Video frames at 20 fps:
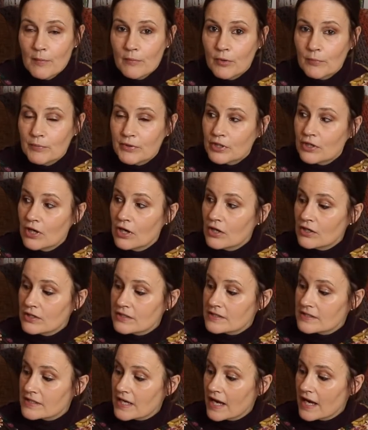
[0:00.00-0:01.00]
But
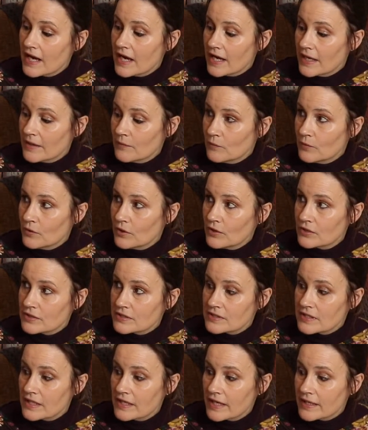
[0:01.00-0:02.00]
because I
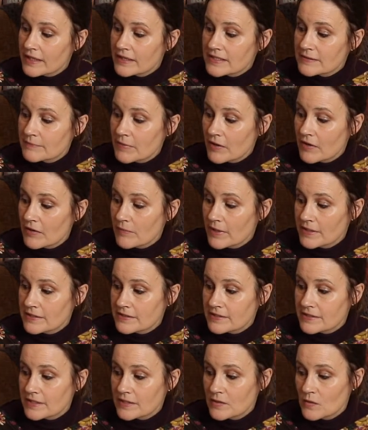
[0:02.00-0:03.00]
was
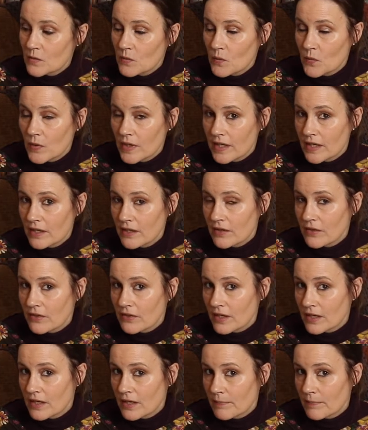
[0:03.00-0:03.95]
experimenting with